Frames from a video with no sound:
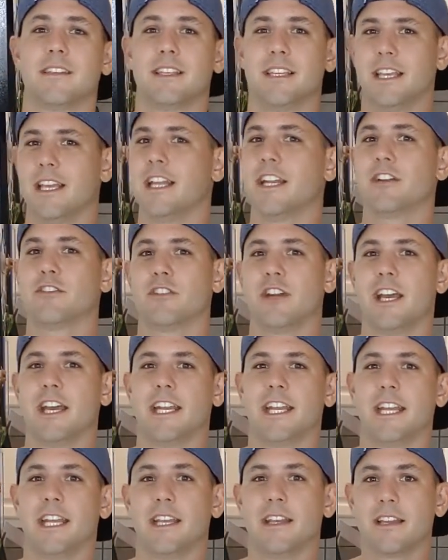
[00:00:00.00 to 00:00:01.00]
get it
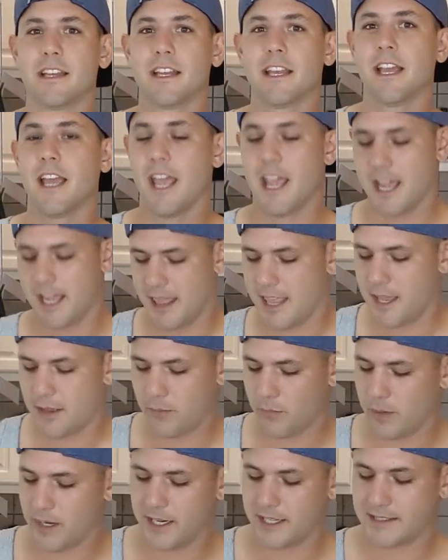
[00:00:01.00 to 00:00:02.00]
ready, and
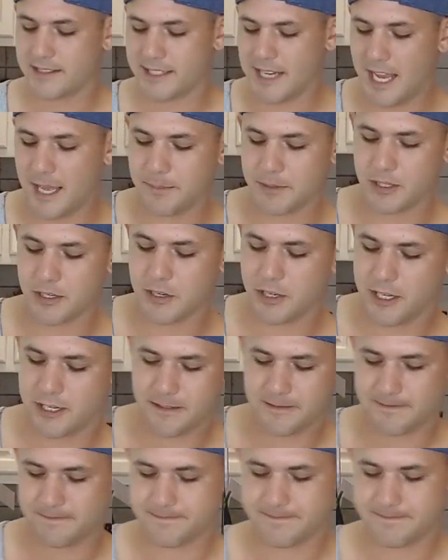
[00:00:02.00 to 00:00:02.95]
then when it's time to cook,